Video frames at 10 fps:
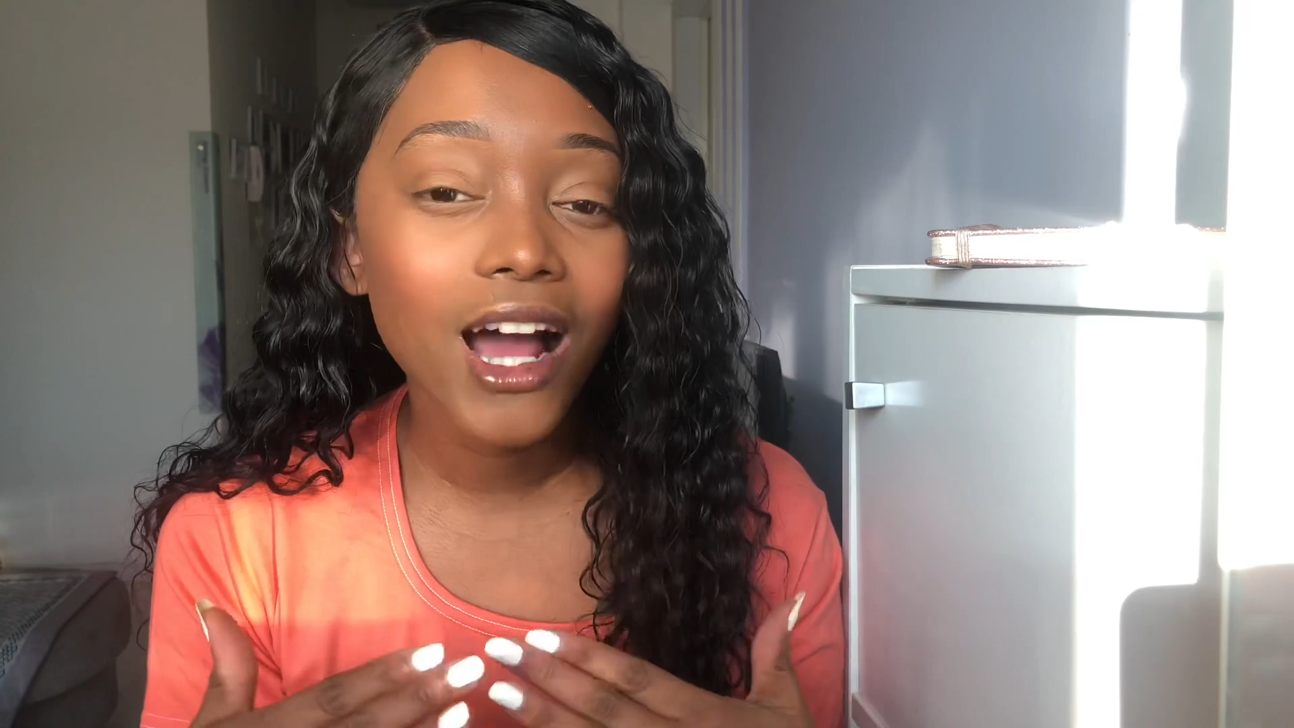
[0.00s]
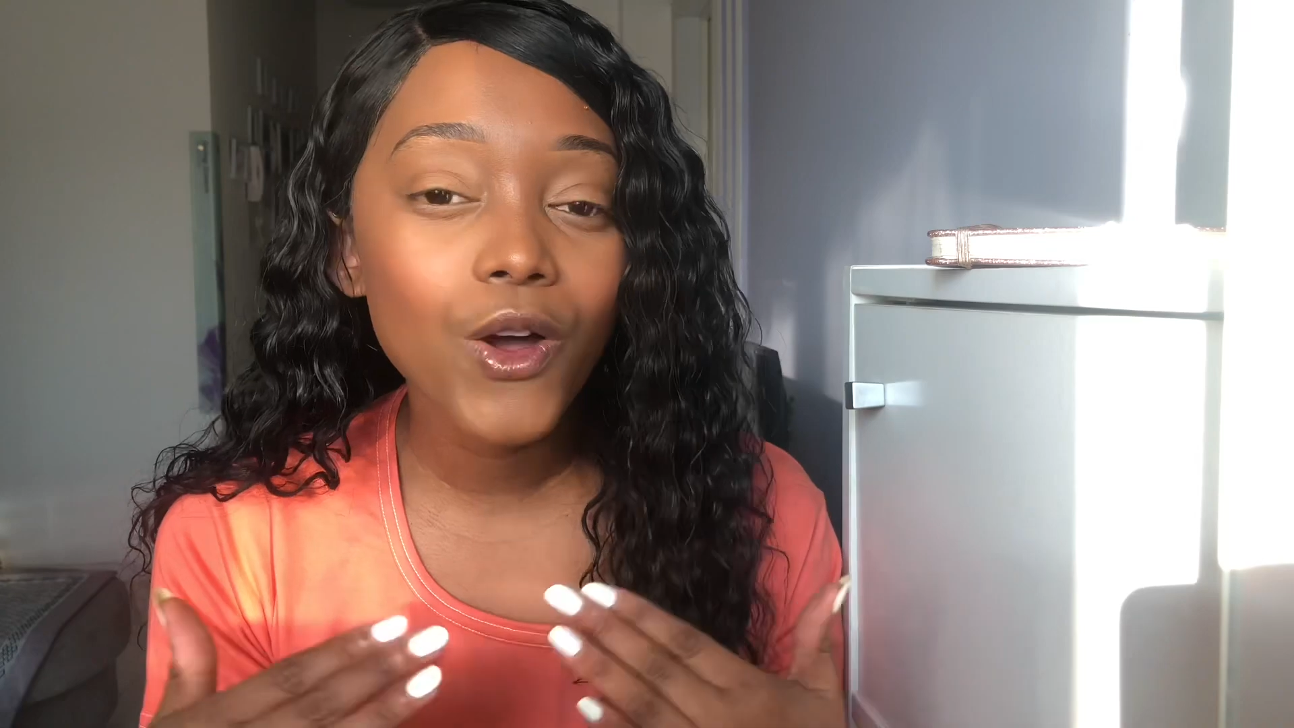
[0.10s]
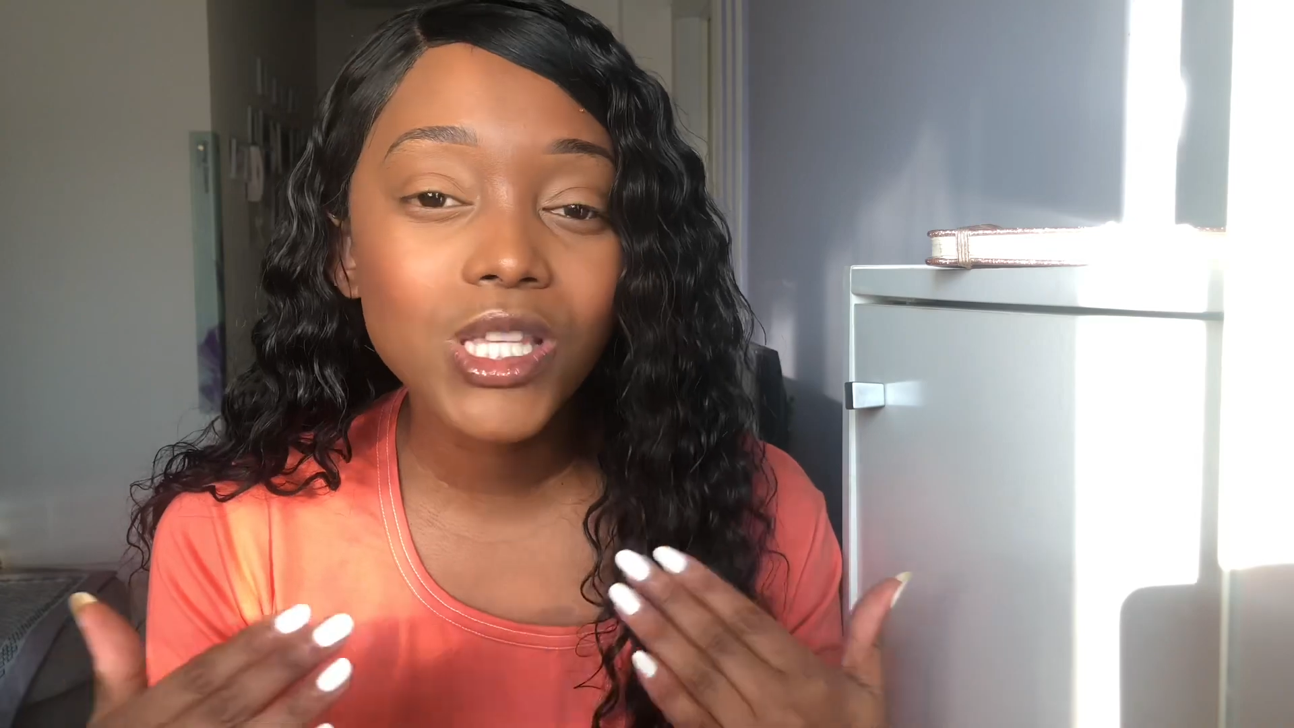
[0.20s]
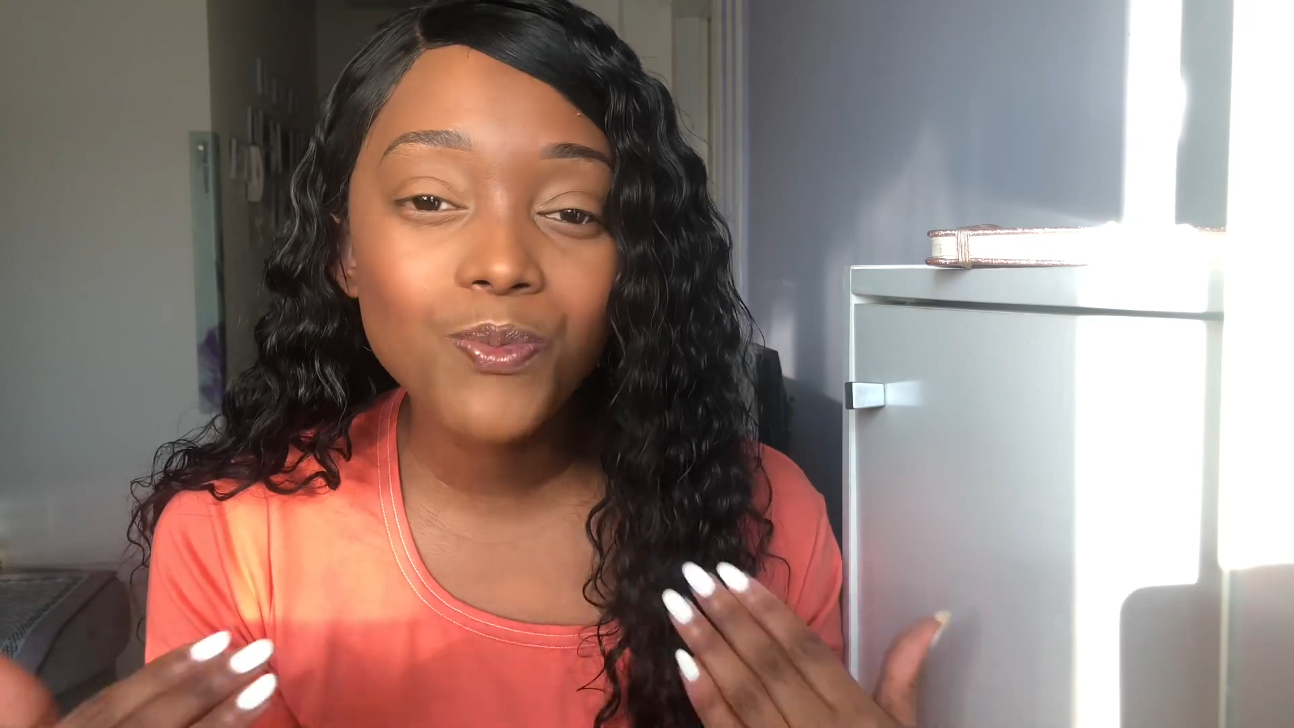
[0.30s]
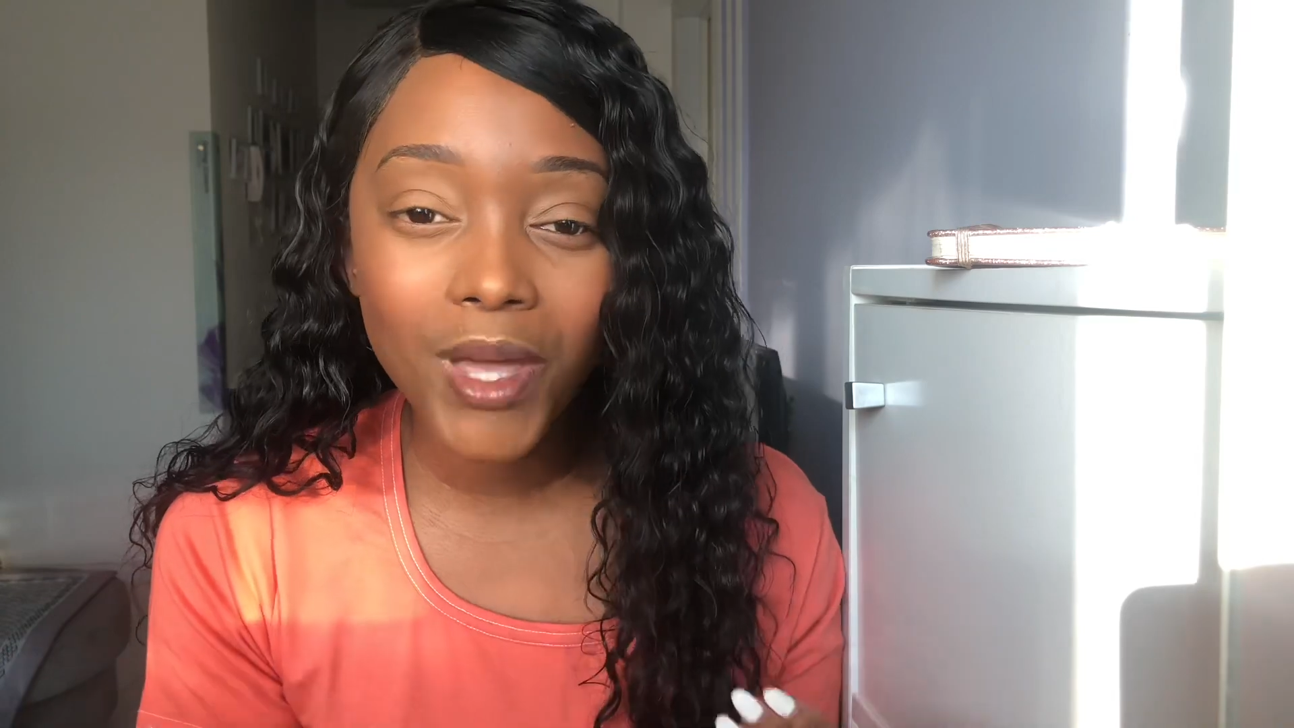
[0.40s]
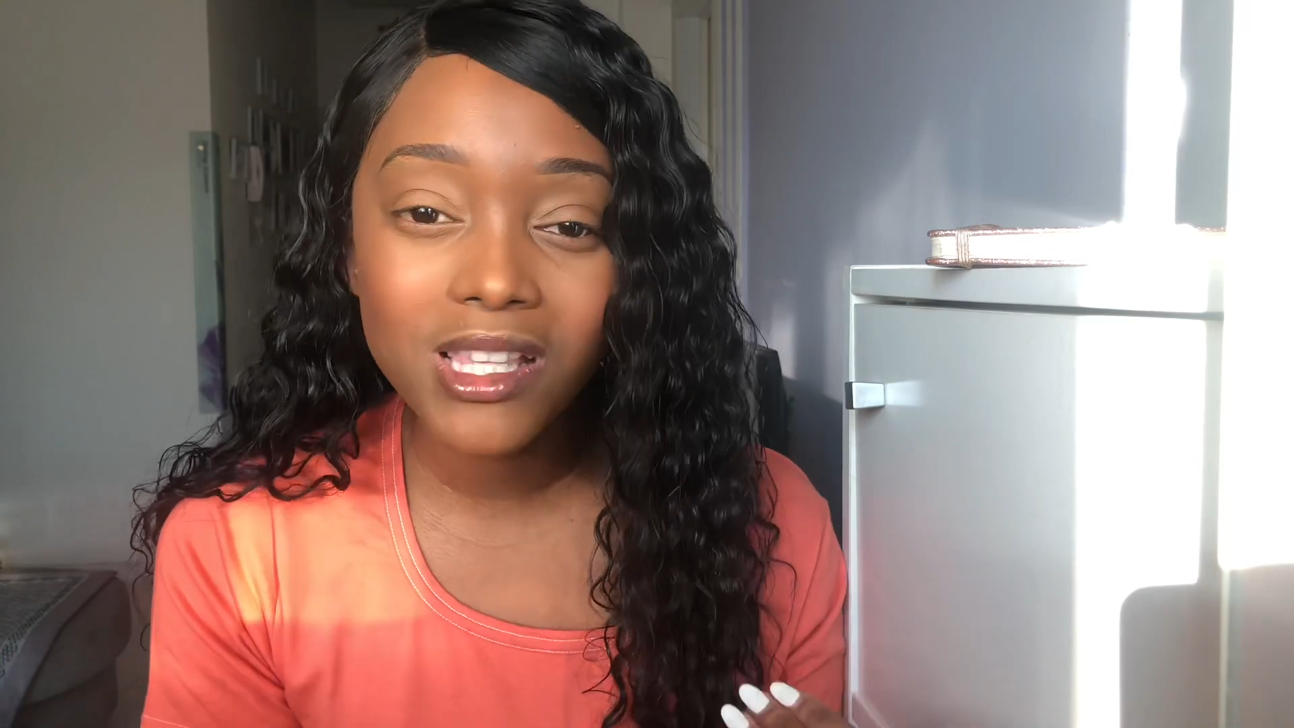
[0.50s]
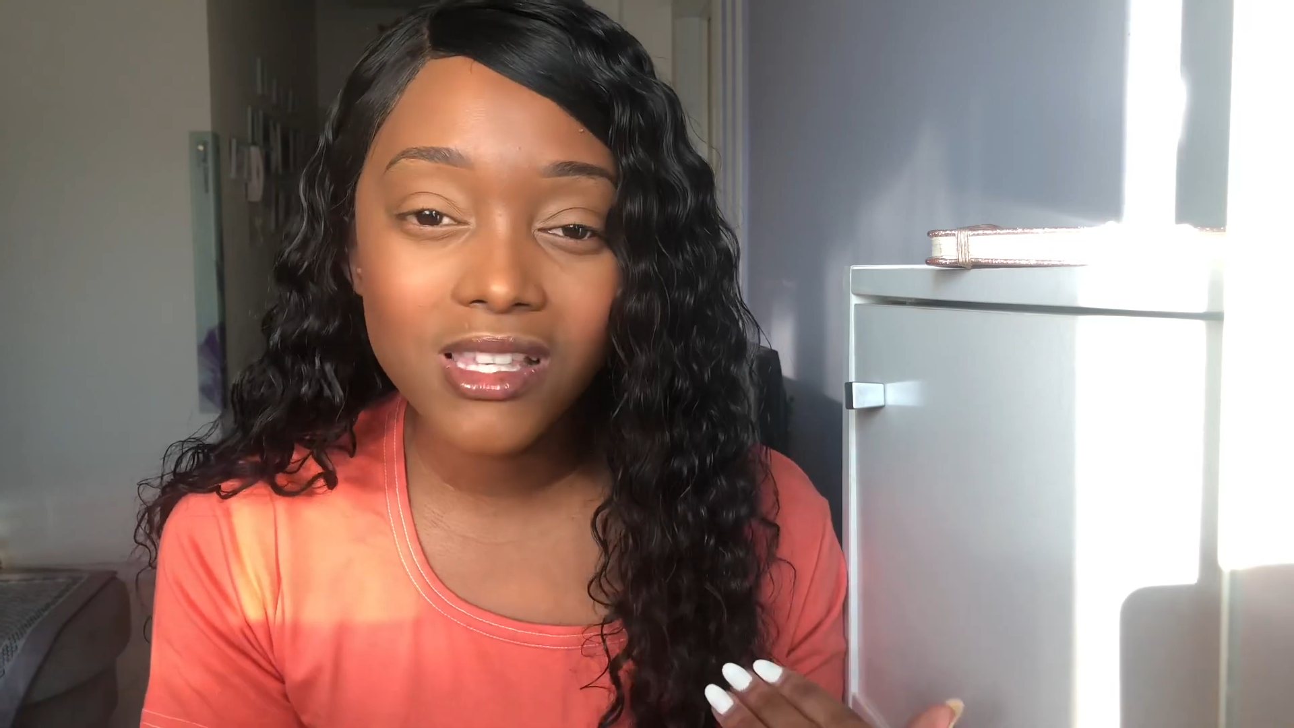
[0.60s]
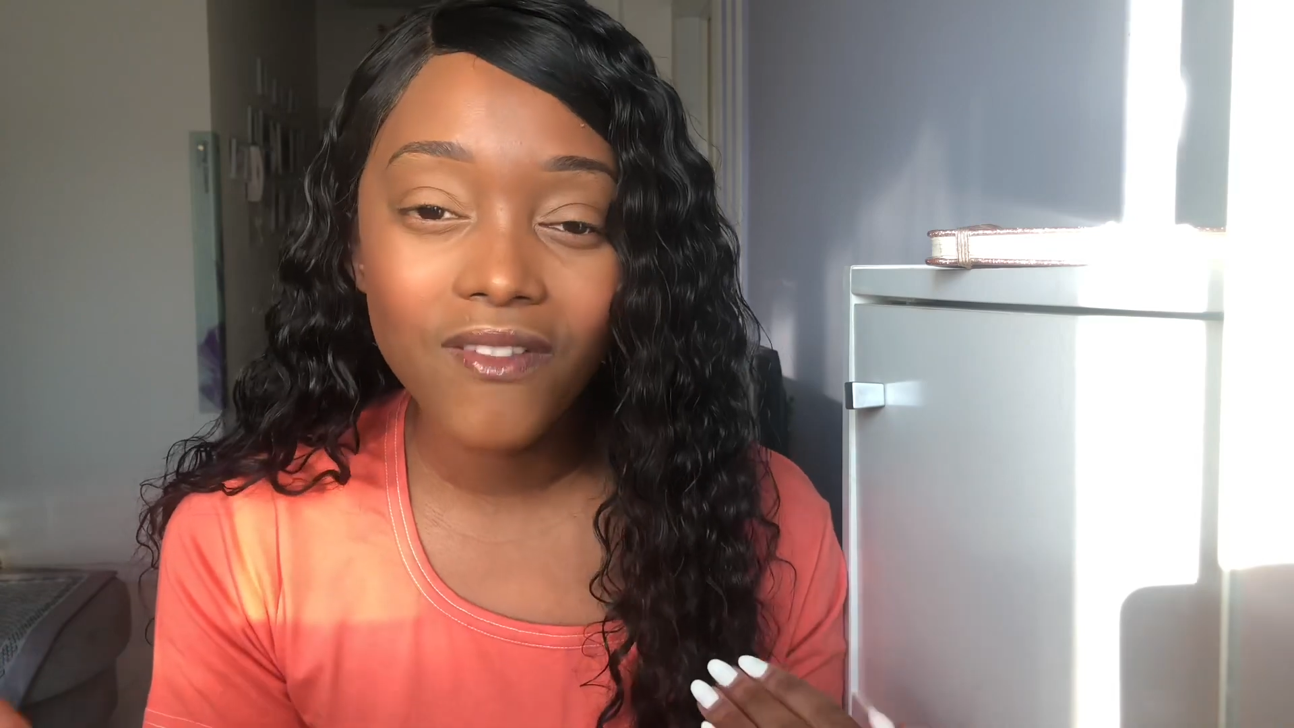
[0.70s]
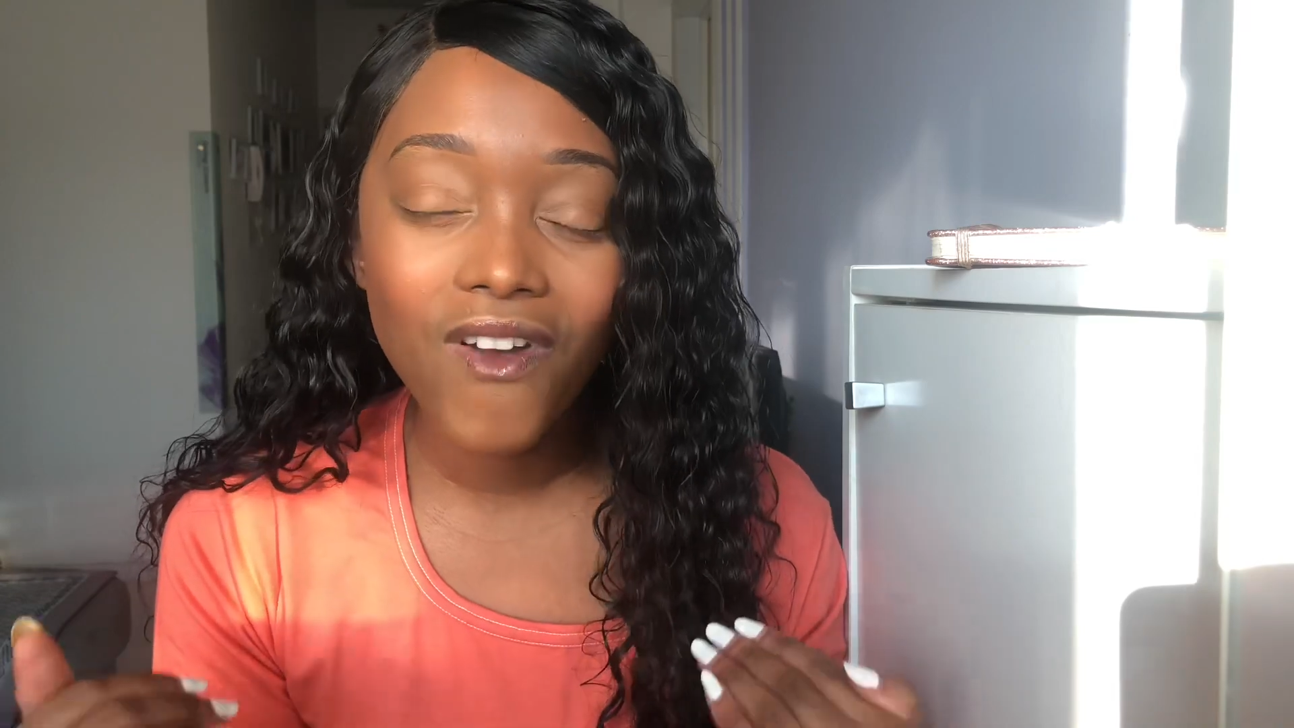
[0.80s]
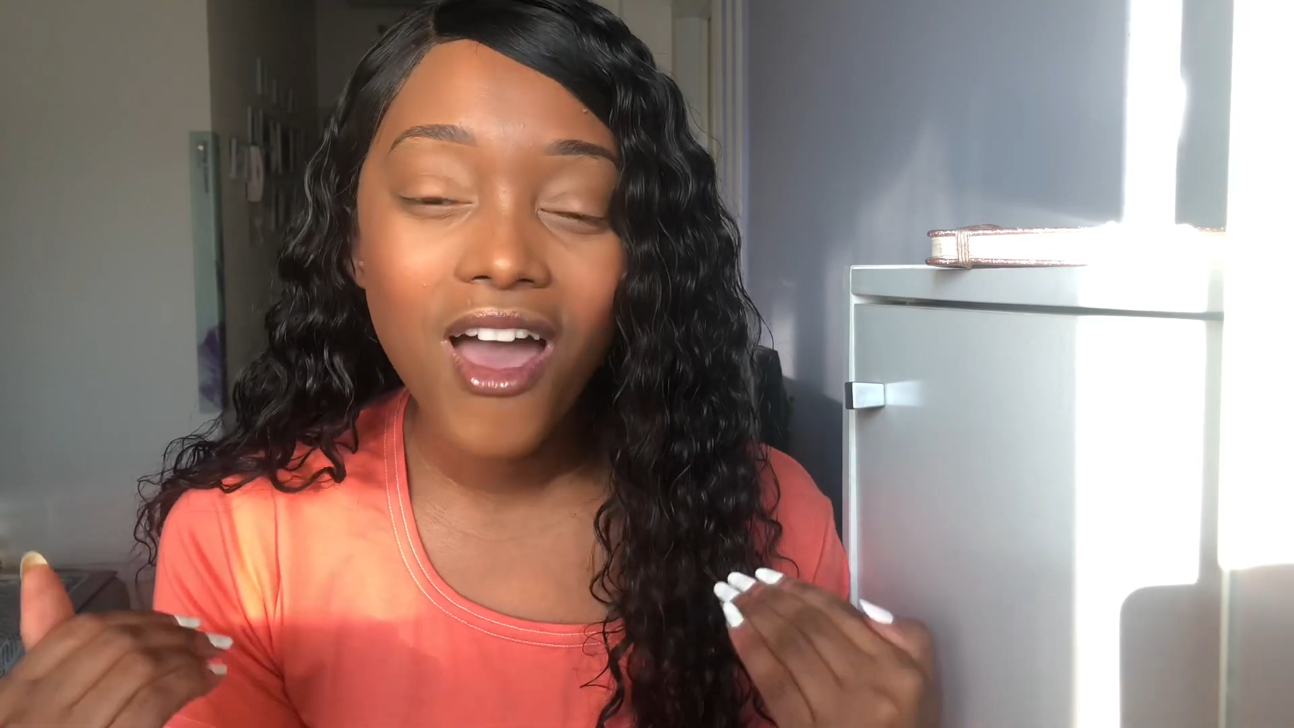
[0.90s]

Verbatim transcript: expensive